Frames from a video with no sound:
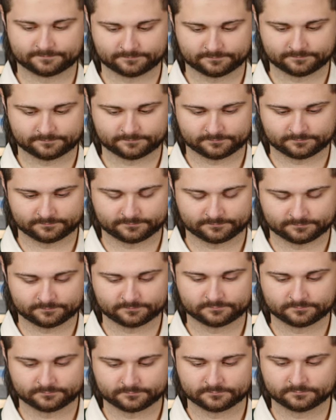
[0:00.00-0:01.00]

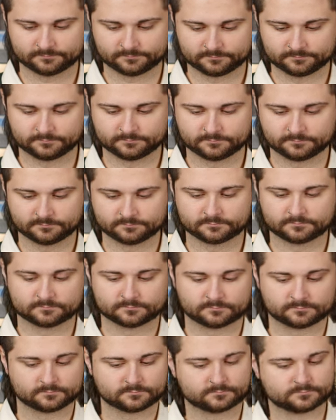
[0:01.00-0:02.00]

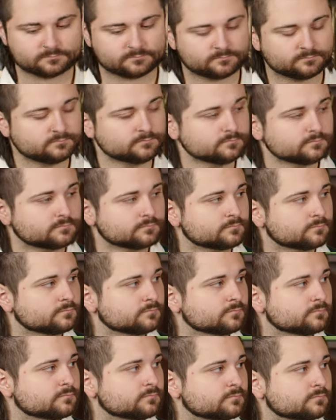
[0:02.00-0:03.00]

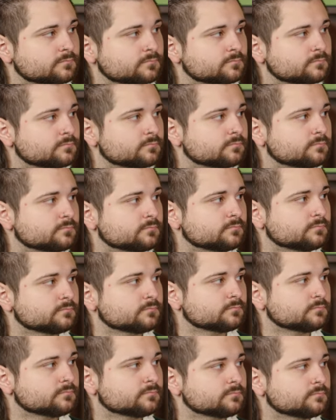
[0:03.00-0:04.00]

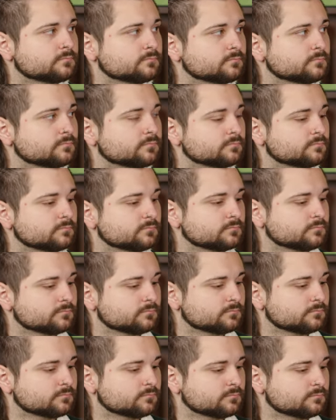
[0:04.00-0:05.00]

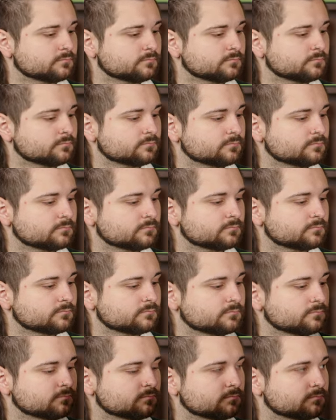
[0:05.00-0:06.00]

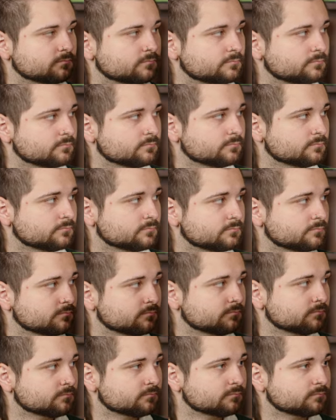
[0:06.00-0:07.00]

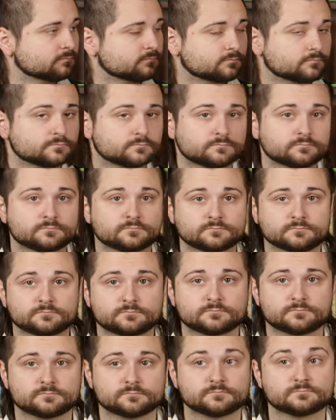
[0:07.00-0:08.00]
The person shown says nothing.